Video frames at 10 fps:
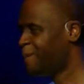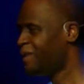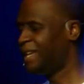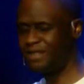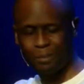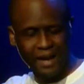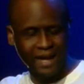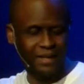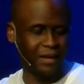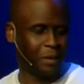As the
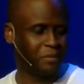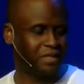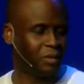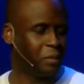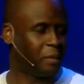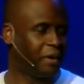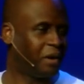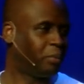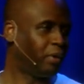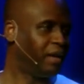band comes and we prepare
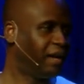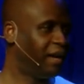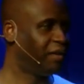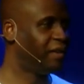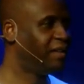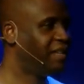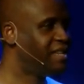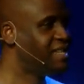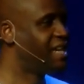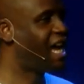to pray together, I